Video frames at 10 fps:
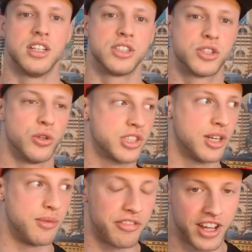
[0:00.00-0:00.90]

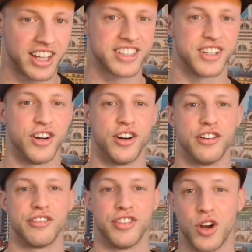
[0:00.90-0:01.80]
Short-term effect
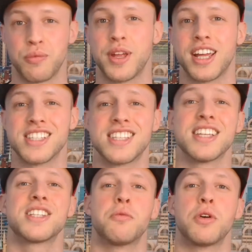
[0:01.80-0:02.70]
of not being
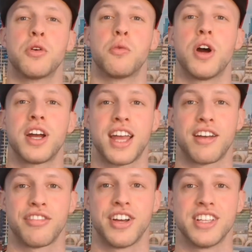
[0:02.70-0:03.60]
consistent with your work
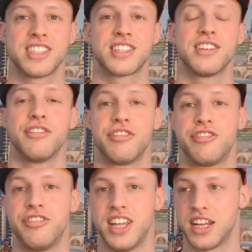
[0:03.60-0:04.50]
efforts
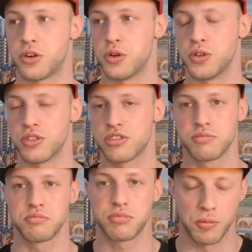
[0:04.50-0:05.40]
equals
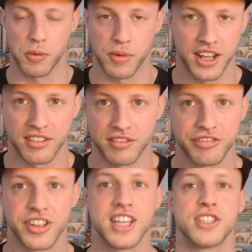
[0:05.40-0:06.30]
probably
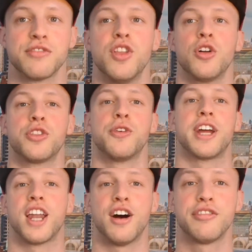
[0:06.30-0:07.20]
fears of not doing
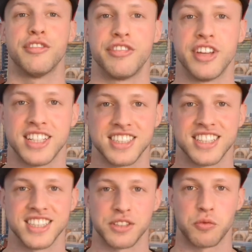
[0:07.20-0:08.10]
enough and fears that
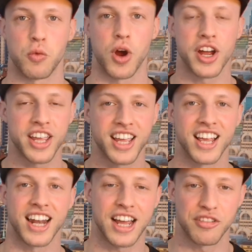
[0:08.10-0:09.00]
it isn't working
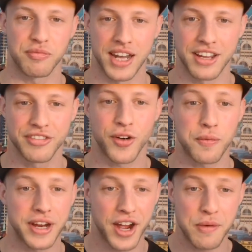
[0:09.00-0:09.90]
and lack of belief
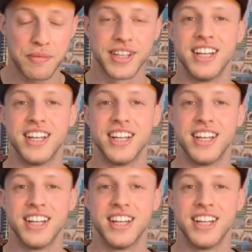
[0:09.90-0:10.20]
cropping up.